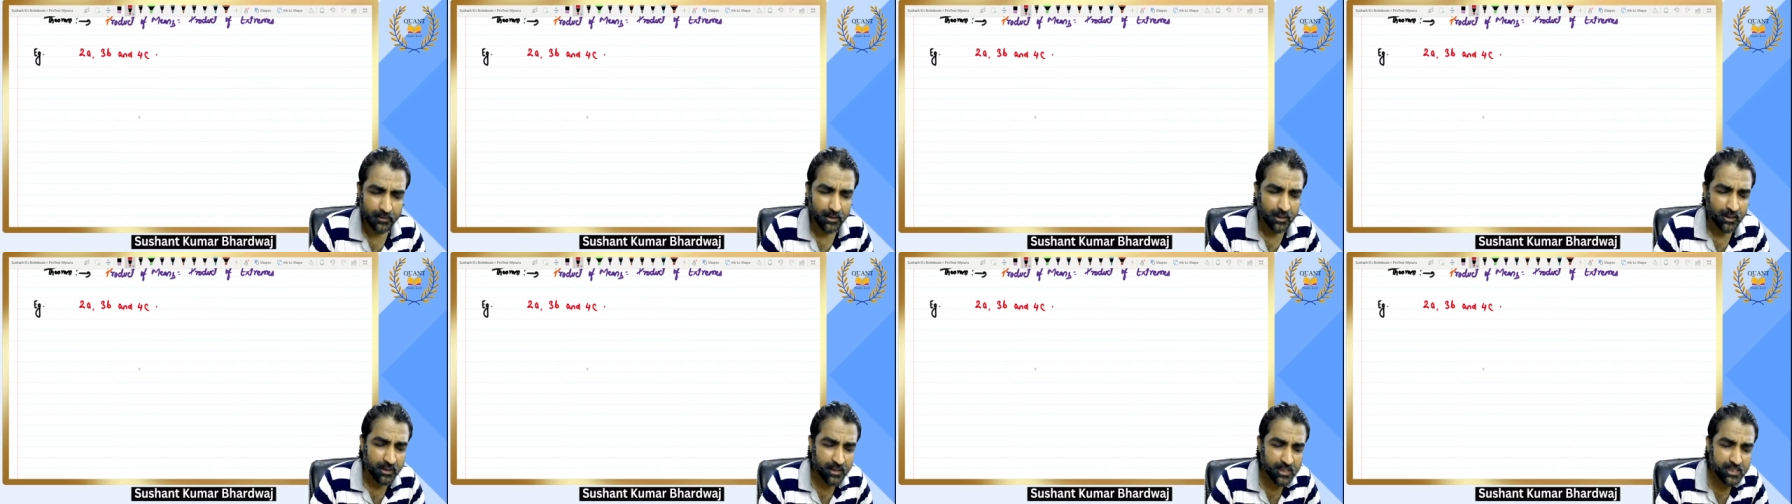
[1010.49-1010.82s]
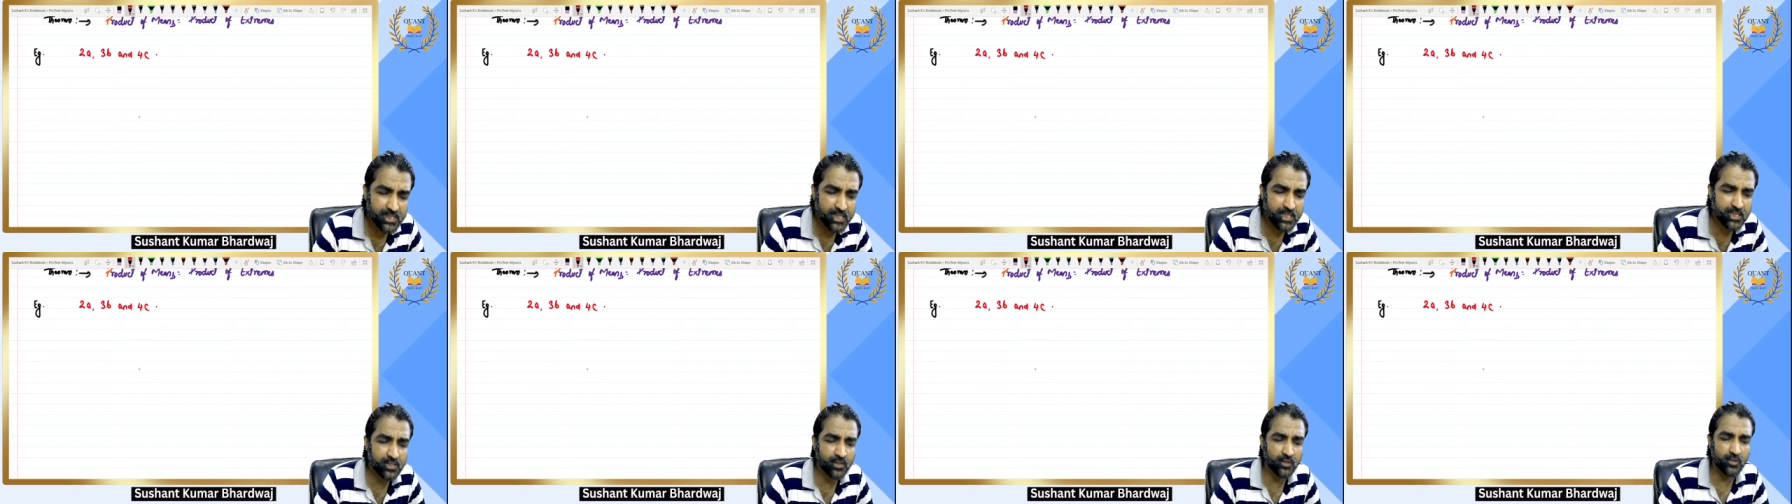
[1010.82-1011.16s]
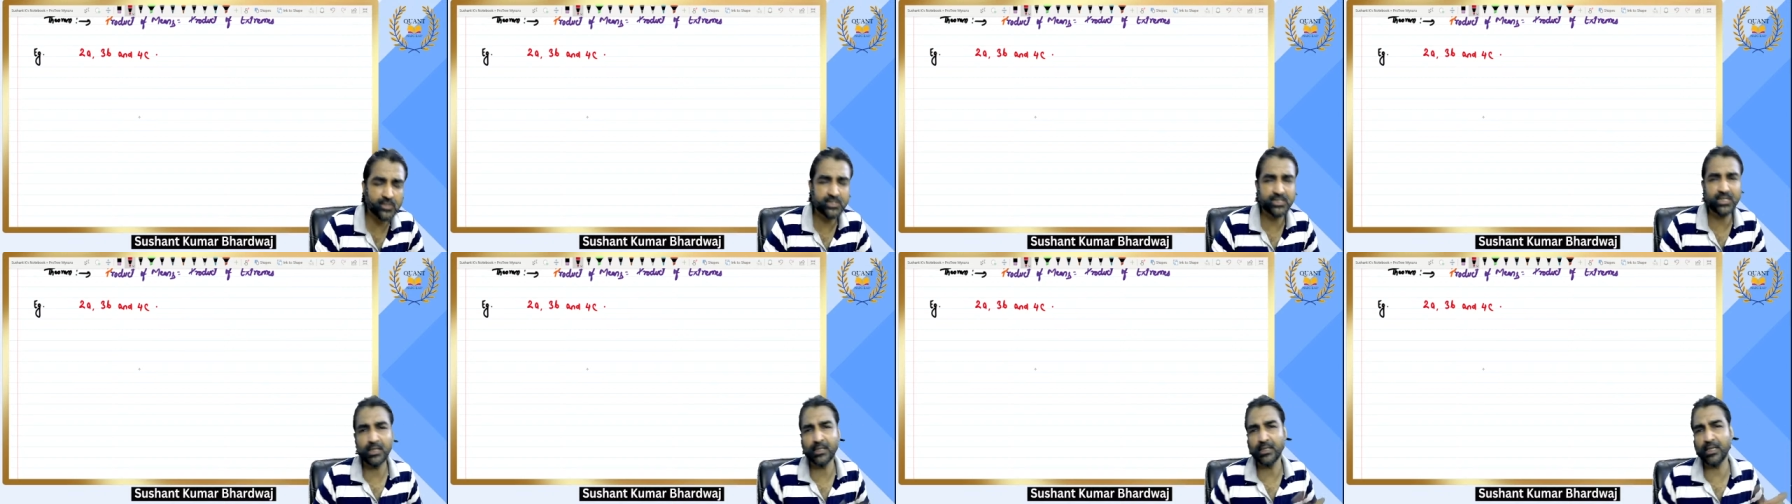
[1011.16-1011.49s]
This is the
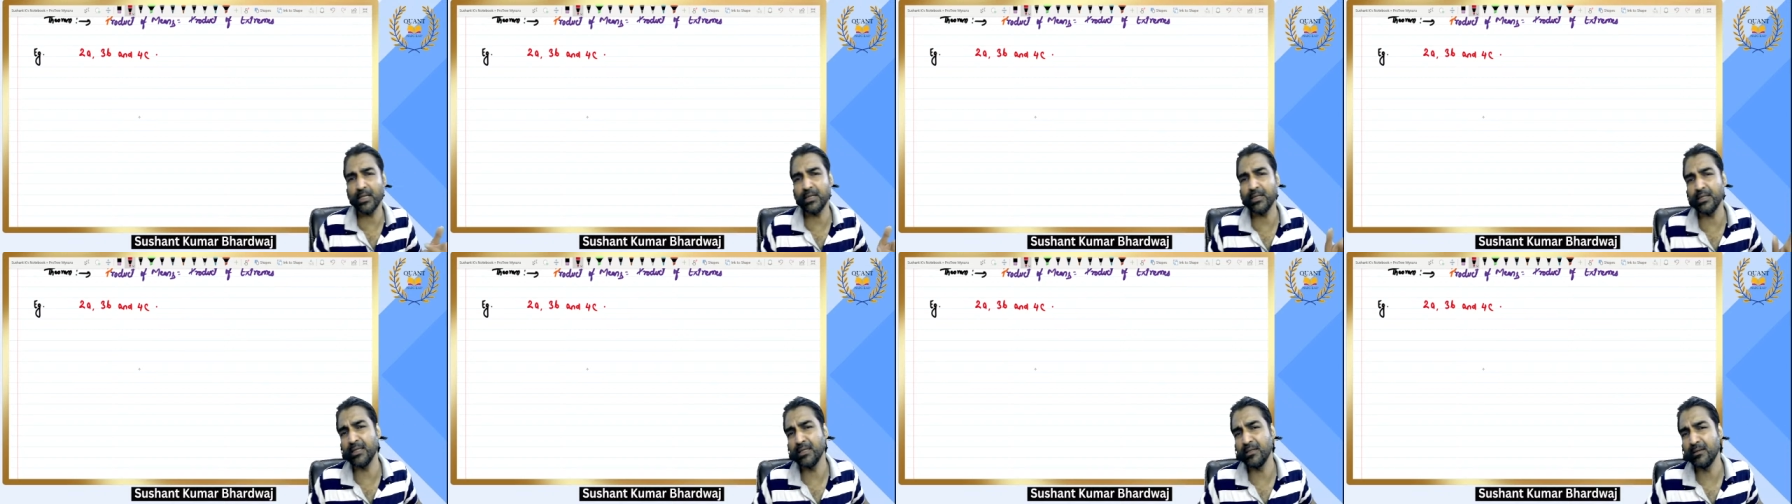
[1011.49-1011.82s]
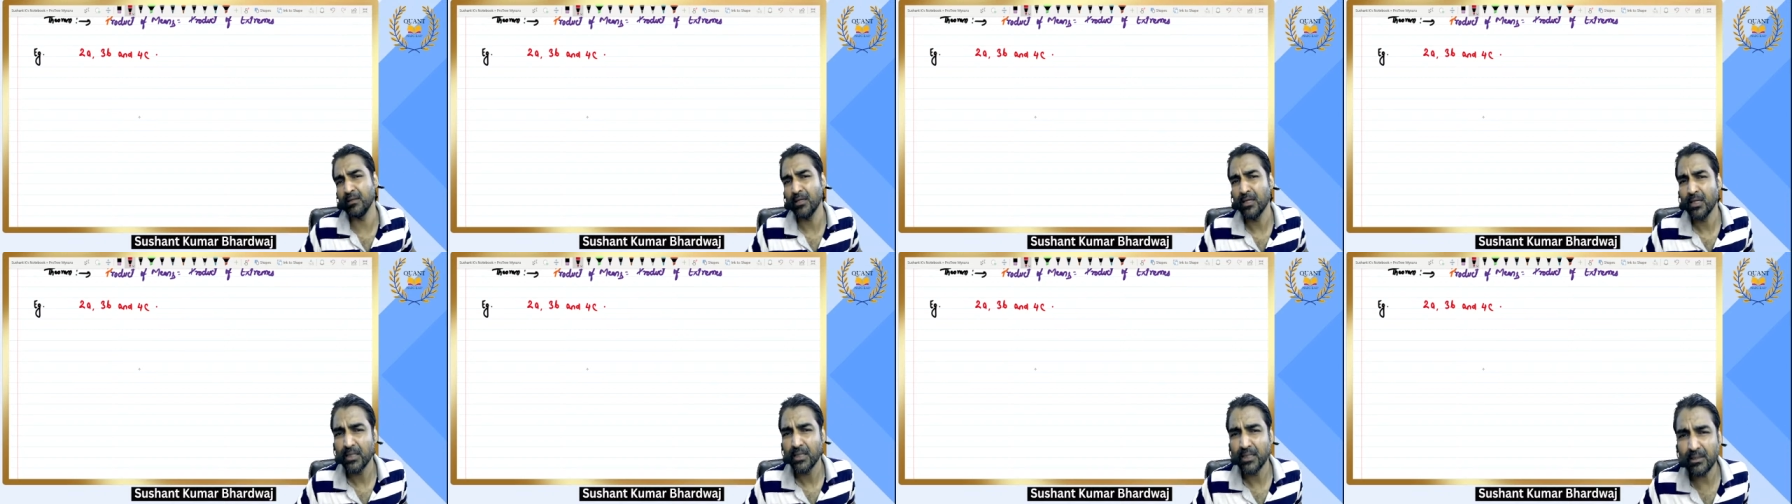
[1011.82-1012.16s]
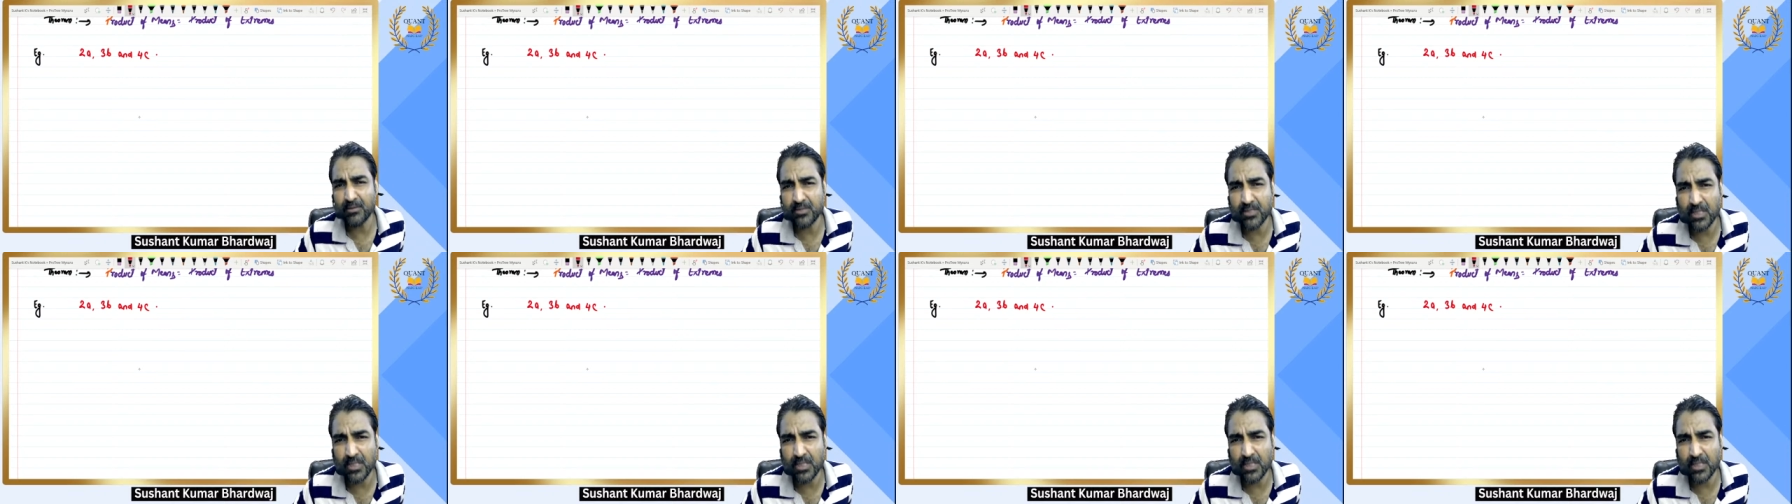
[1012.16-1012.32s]
question. Then there's